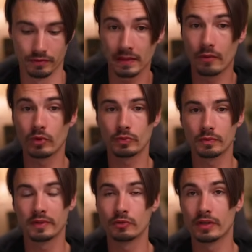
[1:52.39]
Now, what we'll
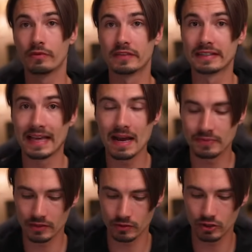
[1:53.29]
be doing with this app
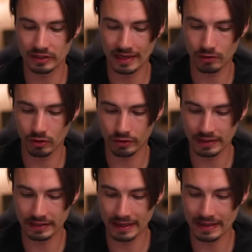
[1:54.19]
that you just
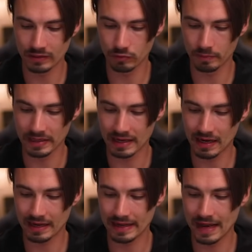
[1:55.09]
downloaded is we'll be
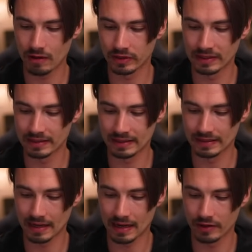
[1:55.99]
cutting out this
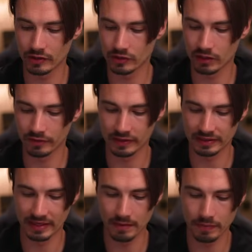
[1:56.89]
entire server
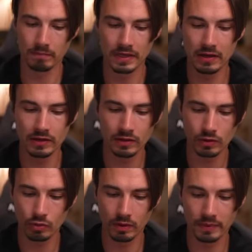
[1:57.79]
step because
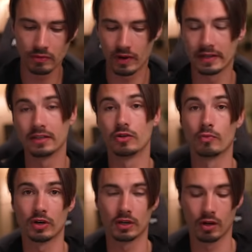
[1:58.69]
you will be running your model